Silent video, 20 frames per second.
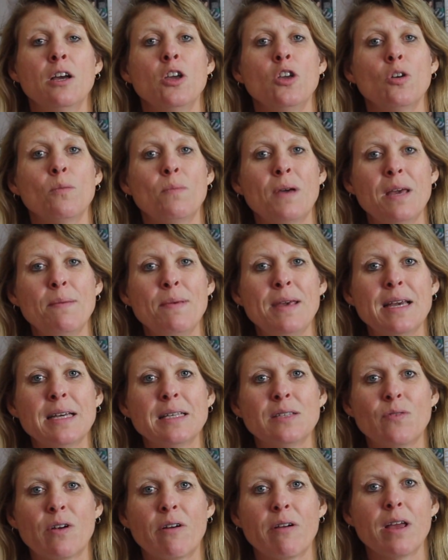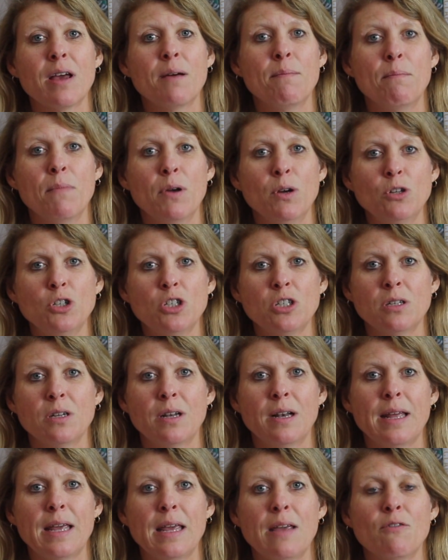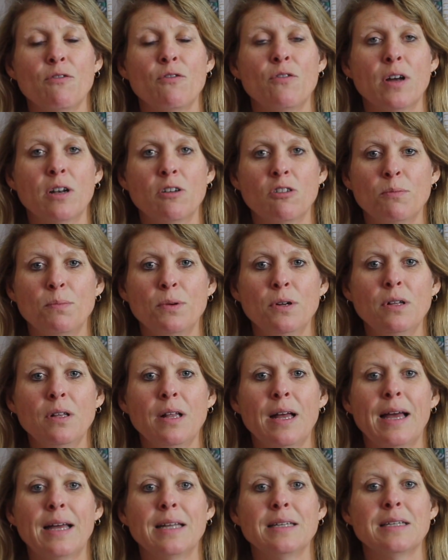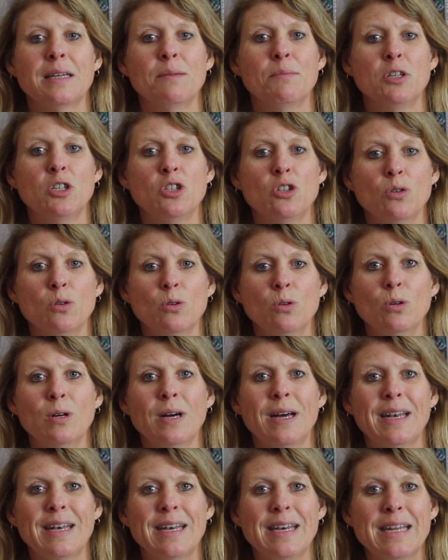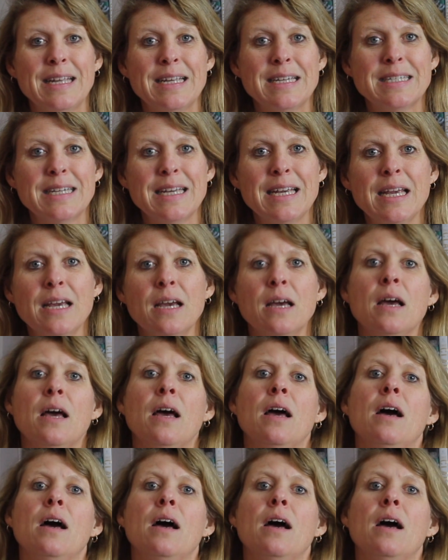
your baby is very emotionally vulnerable and immature and needy